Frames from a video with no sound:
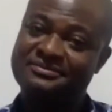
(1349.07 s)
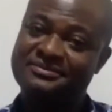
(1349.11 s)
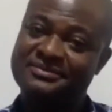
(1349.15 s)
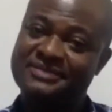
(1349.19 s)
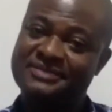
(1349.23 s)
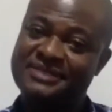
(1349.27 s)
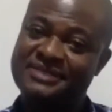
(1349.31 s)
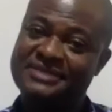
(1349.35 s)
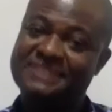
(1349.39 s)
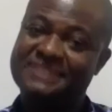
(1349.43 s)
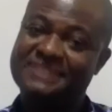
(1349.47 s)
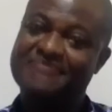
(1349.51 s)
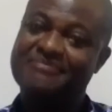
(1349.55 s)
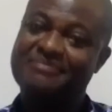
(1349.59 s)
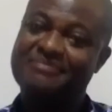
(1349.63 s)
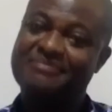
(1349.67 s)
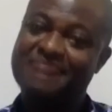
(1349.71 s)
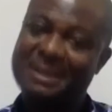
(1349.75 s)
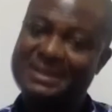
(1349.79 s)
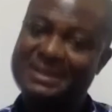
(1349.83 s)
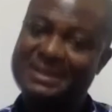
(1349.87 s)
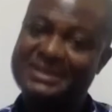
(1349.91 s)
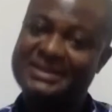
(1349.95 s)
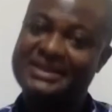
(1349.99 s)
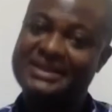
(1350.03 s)
It's
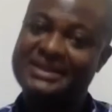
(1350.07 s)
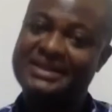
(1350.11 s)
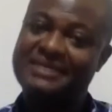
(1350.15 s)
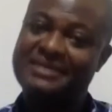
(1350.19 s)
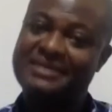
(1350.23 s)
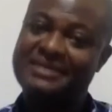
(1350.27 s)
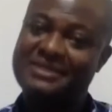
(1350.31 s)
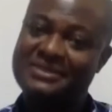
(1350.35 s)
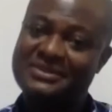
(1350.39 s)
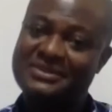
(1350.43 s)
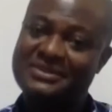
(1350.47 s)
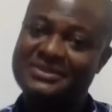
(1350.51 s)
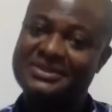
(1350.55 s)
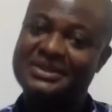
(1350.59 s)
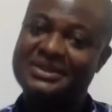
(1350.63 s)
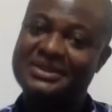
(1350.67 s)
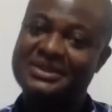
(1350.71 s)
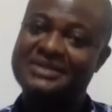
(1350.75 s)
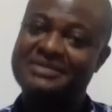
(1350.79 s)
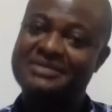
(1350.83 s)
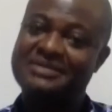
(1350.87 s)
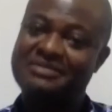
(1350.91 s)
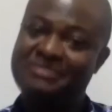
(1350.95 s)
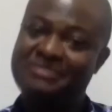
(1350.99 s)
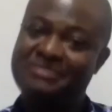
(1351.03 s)
messing up our
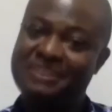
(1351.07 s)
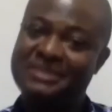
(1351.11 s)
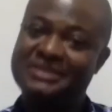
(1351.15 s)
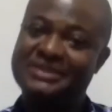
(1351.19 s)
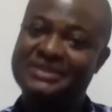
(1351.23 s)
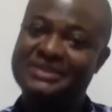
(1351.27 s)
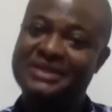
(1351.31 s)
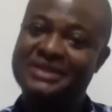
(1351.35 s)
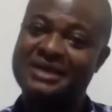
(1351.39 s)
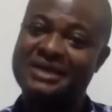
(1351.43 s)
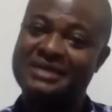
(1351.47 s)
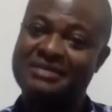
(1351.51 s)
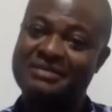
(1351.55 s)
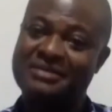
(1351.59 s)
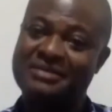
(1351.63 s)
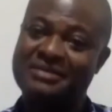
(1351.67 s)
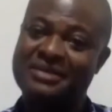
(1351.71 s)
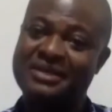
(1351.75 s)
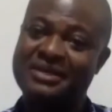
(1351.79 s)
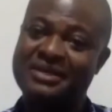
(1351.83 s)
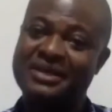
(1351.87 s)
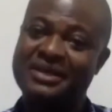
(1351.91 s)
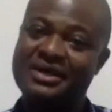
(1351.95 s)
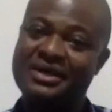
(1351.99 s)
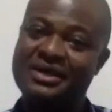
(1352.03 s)
society big time.
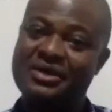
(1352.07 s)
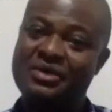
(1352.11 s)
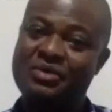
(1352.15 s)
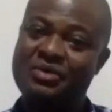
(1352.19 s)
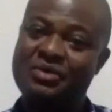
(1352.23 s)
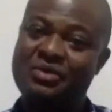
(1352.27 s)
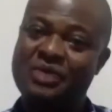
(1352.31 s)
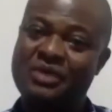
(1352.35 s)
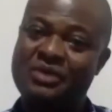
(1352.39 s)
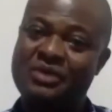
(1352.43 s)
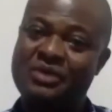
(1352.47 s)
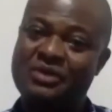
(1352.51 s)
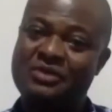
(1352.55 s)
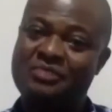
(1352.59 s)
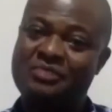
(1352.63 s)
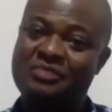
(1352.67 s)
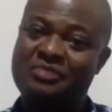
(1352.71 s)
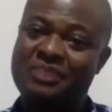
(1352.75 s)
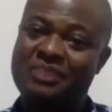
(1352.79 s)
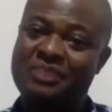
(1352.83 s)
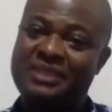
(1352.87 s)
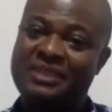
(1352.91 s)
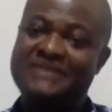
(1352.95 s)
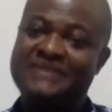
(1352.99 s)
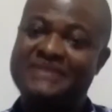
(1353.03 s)
We are not
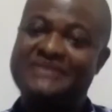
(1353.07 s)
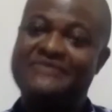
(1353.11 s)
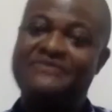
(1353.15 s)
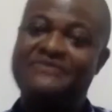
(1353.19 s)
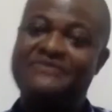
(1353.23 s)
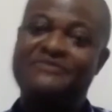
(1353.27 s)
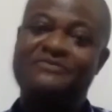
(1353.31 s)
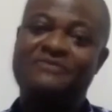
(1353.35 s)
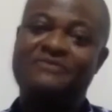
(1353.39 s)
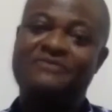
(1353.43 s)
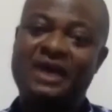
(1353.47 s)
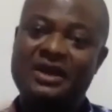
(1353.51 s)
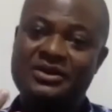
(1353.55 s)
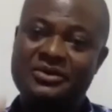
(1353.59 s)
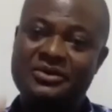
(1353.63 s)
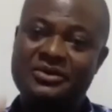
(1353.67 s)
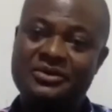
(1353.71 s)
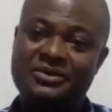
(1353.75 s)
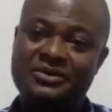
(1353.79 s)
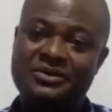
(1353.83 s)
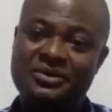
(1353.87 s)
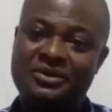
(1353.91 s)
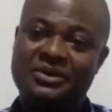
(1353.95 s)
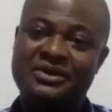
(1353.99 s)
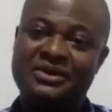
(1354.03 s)
placing
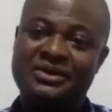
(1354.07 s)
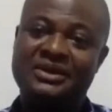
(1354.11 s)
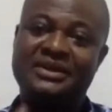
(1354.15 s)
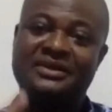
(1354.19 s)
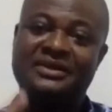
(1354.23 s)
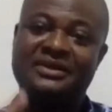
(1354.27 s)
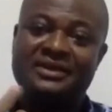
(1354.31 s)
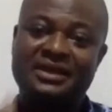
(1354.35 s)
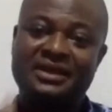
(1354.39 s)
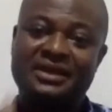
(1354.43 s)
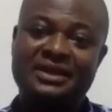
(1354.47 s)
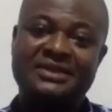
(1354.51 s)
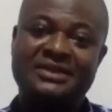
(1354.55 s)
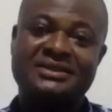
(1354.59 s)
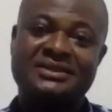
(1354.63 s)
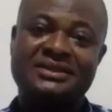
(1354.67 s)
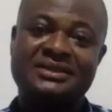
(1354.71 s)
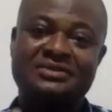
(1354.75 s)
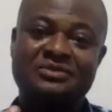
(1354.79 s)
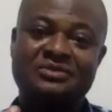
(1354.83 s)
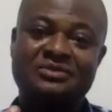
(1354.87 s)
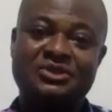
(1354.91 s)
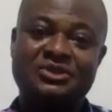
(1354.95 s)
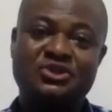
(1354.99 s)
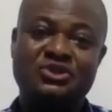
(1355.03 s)
value on the things
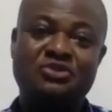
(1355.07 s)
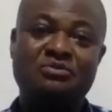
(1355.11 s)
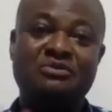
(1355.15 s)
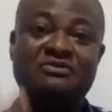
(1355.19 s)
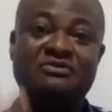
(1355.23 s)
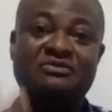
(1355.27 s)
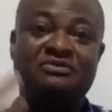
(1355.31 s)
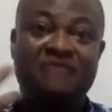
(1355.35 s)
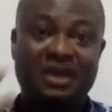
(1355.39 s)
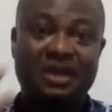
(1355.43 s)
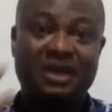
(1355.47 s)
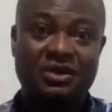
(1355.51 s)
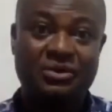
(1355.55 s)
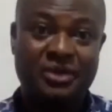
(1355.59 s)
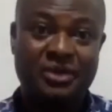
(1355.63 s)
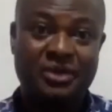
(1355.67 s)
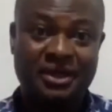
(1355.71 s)
that we should value.